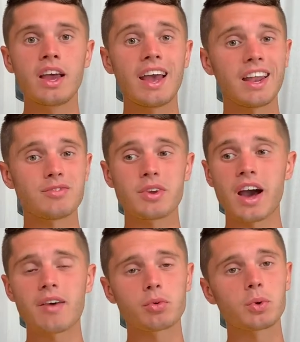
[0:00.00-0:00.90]
And if you
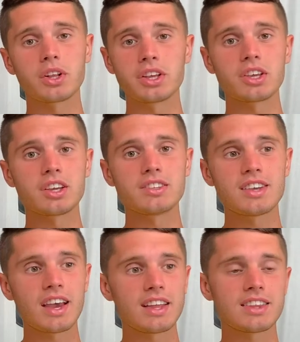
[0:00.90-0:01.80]
have a really good
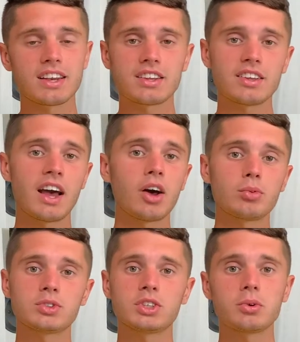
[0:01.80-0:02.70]
day, then it
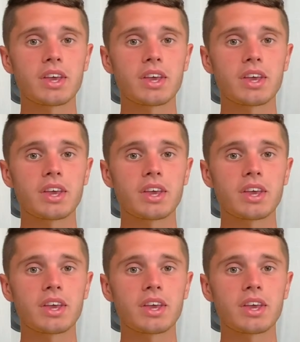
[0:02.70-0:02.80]
helps you